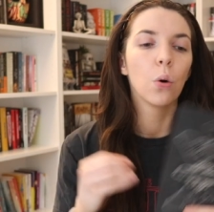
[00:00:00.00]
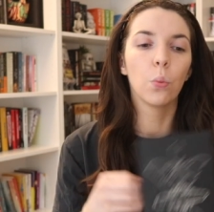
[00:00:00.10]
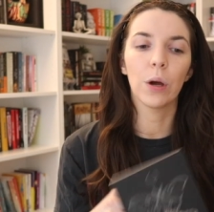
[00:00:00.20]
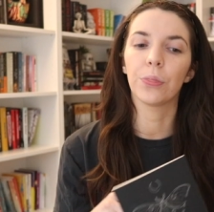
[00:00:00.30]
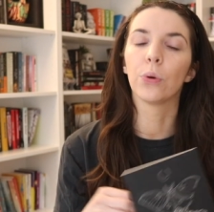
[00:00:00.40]

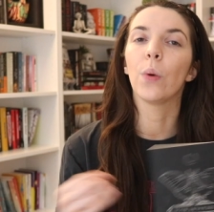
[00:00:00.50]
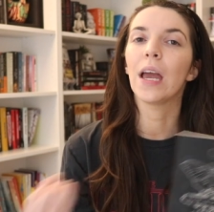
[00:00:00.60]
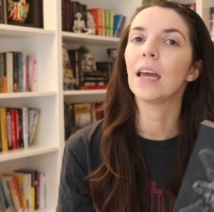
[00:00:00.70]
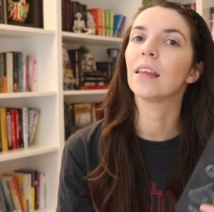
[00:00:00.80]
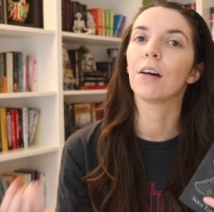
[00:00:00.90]
with the
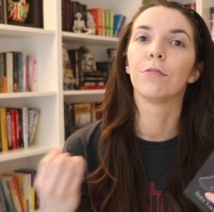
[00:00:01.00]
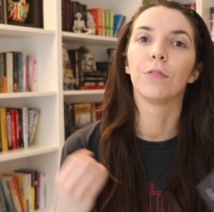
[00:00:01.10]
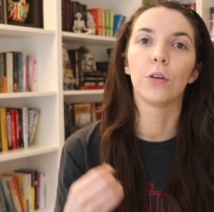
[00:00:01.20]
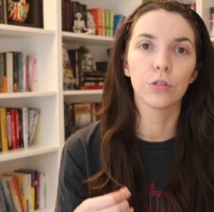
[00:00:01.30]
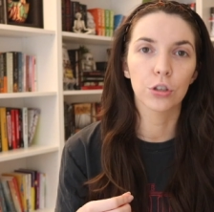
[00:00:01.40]
way that
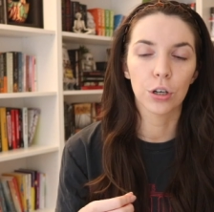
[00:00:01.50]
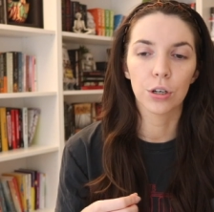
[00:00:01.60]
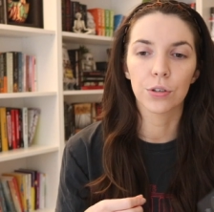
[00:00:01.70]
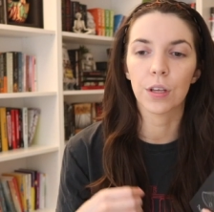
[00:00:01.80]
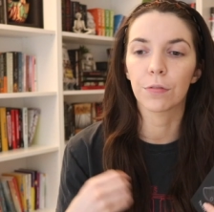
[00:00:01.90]

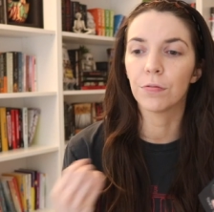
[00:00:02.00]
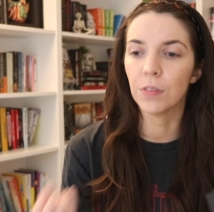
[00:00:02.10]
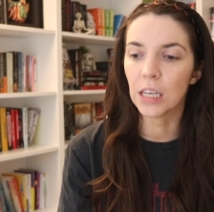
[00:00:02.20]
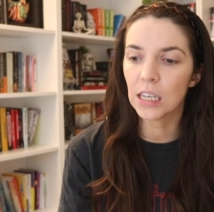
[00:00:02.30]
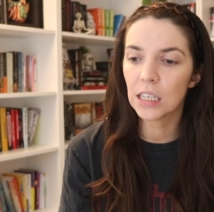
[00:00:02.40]
vultures
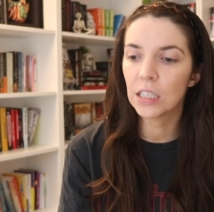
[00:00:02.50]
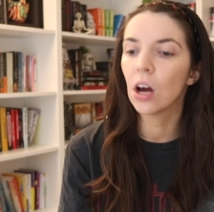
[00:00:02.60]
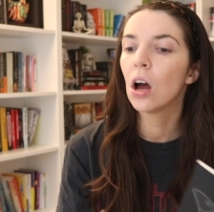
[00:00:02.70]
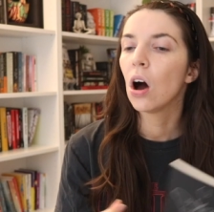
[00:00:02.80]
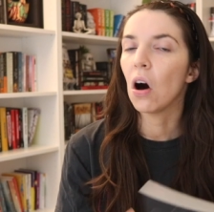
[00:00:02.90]

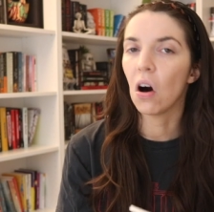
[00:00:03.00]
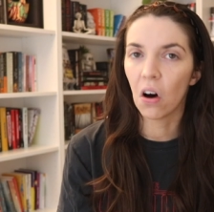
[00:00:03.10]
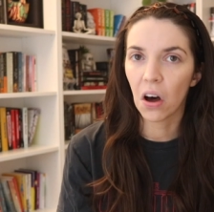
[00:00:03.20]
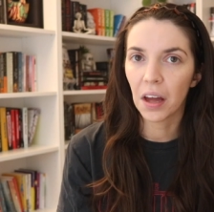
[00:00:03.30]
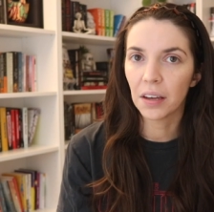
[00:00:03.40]
feed
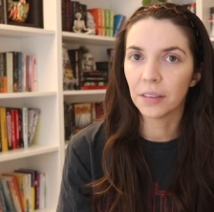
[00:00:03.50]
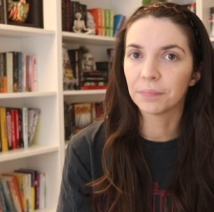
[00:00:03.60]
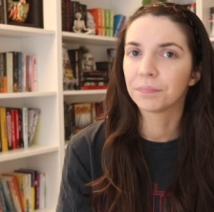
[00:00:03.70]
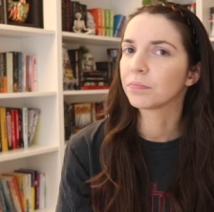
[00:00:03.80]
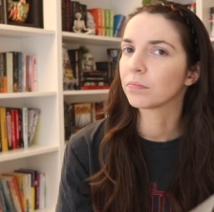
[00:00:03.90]
on